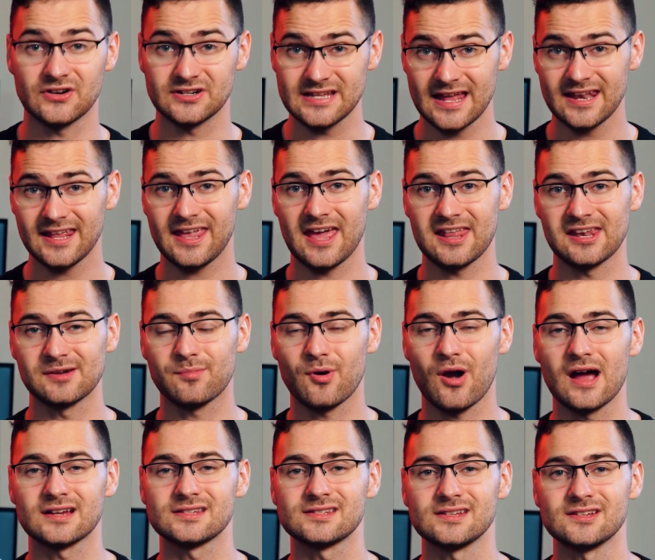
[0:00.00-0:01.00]
for dedicated
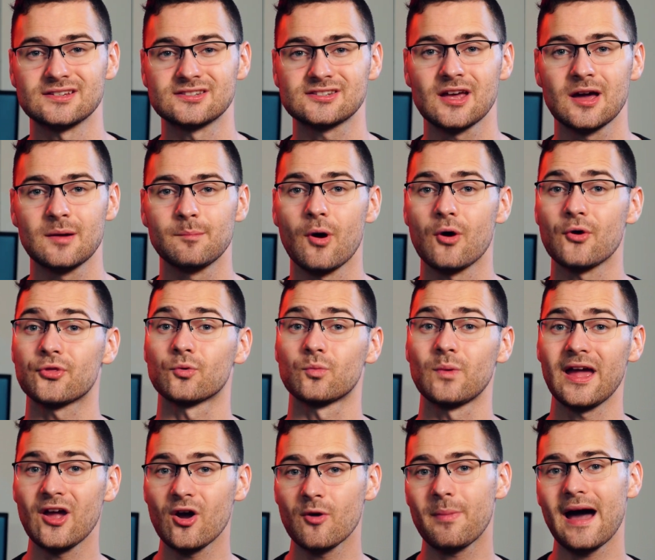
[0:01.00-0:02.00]
proxies, both
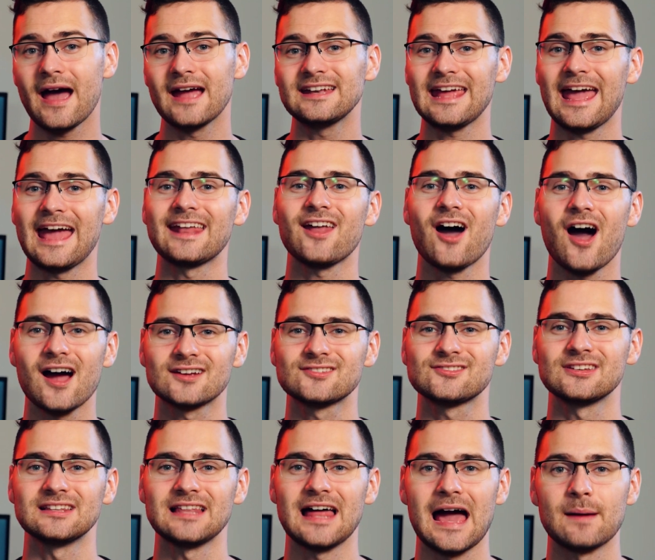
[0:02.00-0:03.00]
Rayobyte and
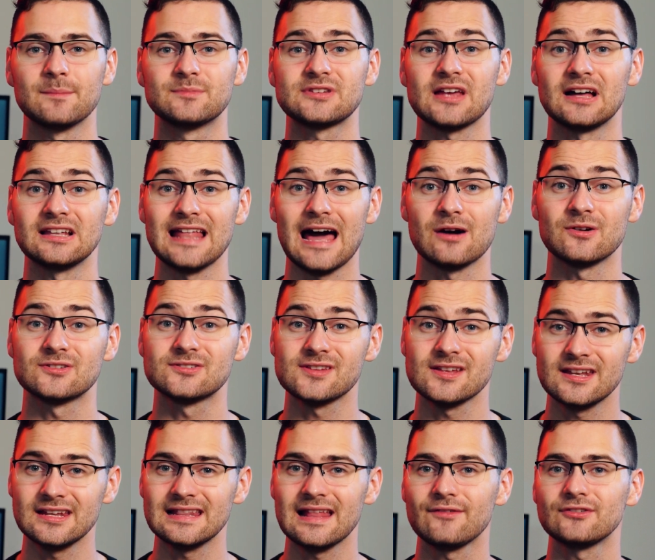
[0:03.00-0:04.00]
Oxylabs allow
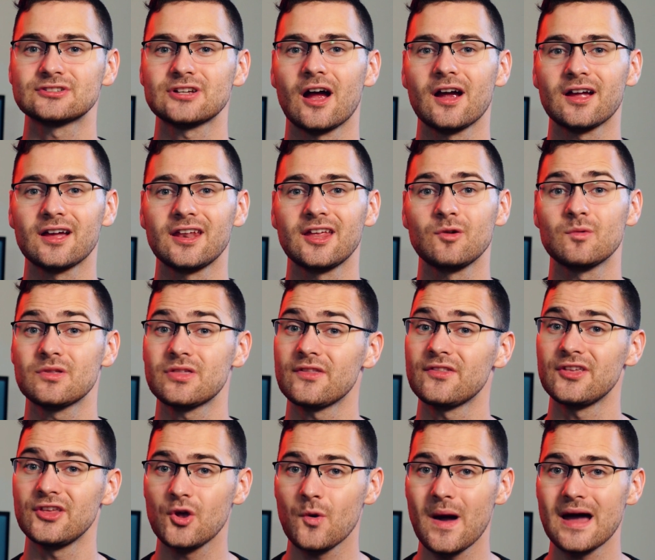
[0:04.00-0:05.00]
city-level targeting within
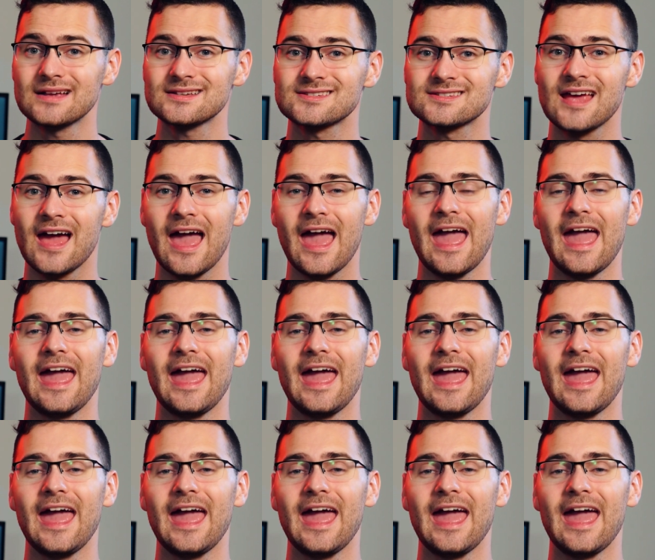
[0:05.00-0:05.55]
the US,